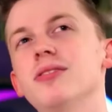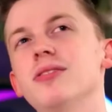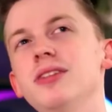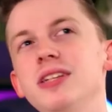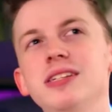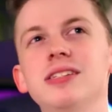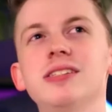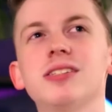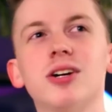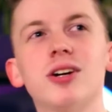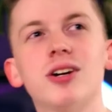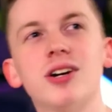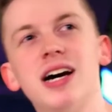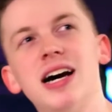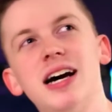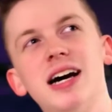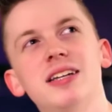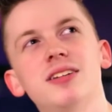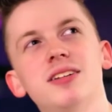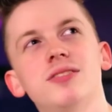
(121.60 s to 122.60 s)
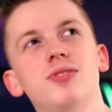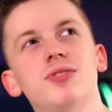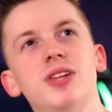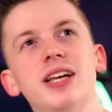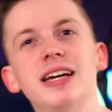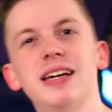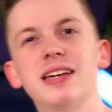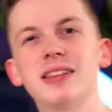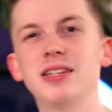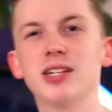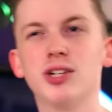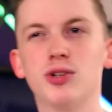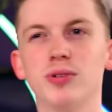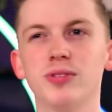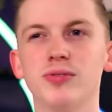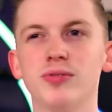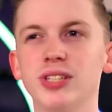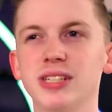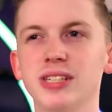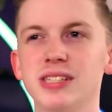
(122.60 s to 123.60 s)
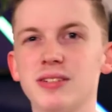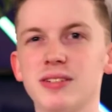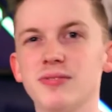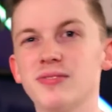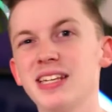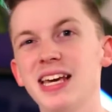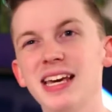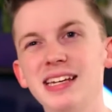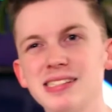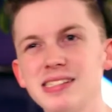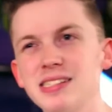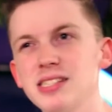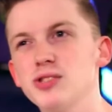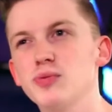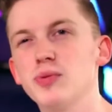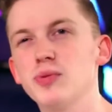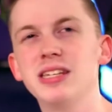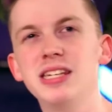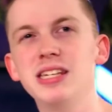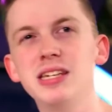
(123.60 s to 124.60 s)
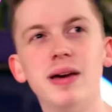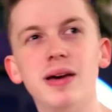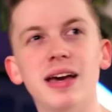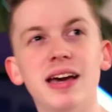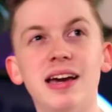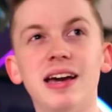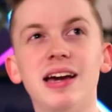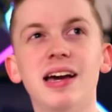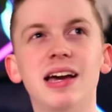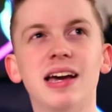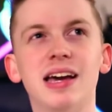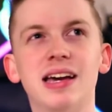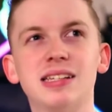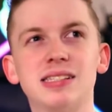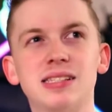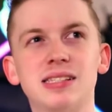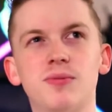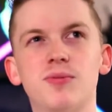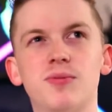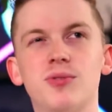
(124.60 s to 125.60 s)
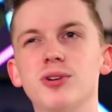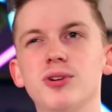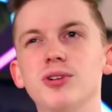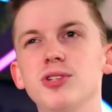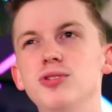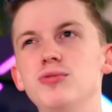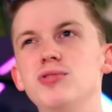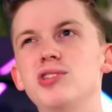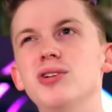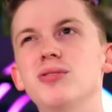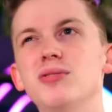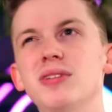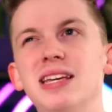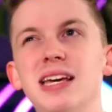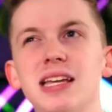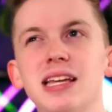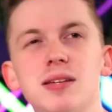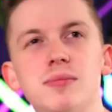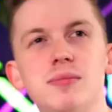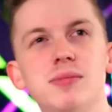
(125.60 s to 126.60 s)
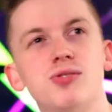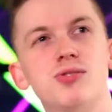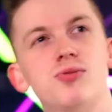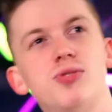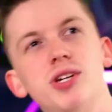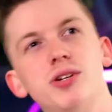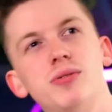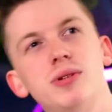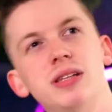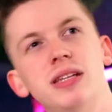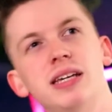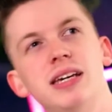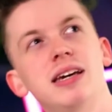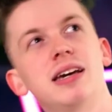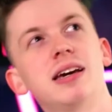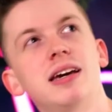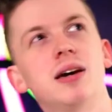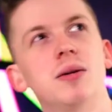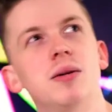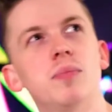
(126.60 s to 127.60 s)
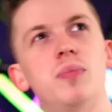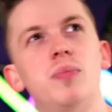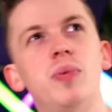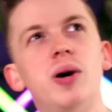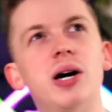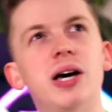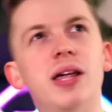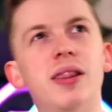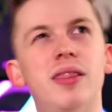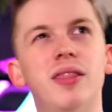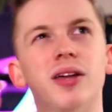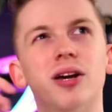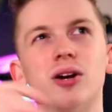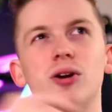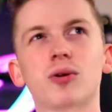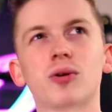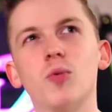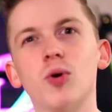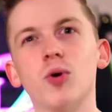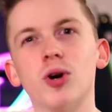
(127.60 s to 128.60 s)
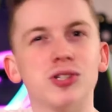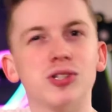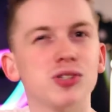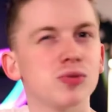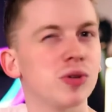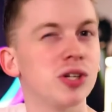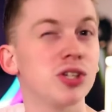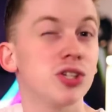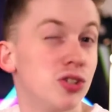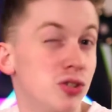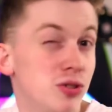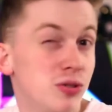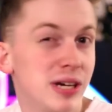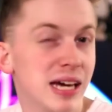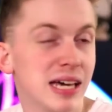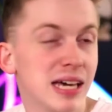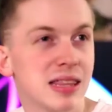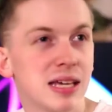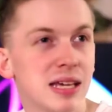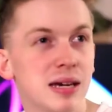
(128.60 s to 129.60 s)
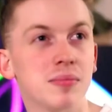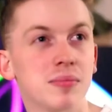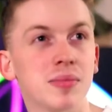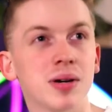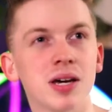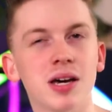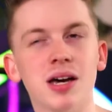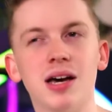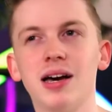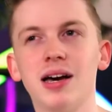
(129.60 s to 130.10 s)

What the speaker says: Now these are kind of like the equivalent of cases with eBay, except for you don't get them as frequently, but they're worse when you do get them.